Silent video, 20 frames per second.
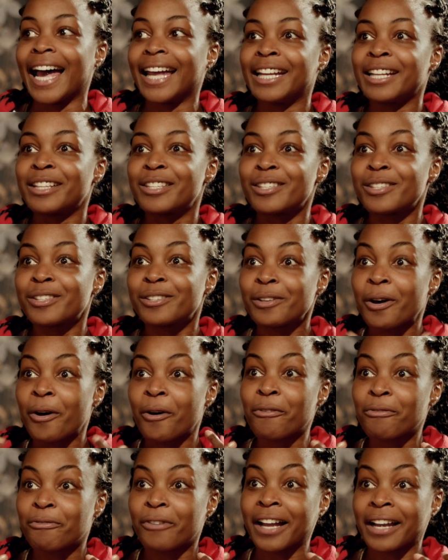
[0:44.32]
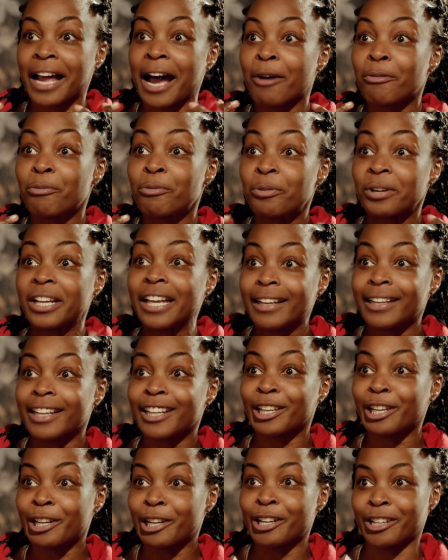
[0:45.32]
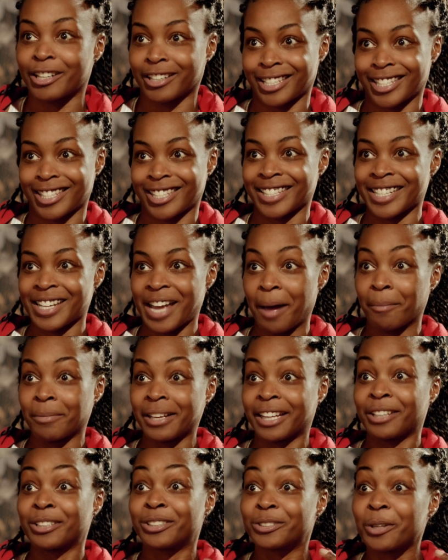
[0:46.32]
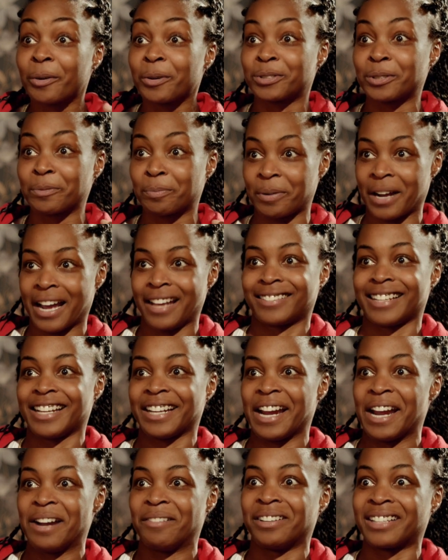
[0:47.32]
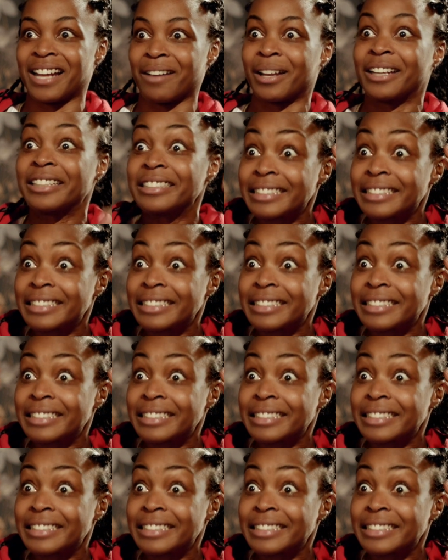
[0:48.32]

And it's so fun how real it looks. I'm getting so surprised like every time. I'm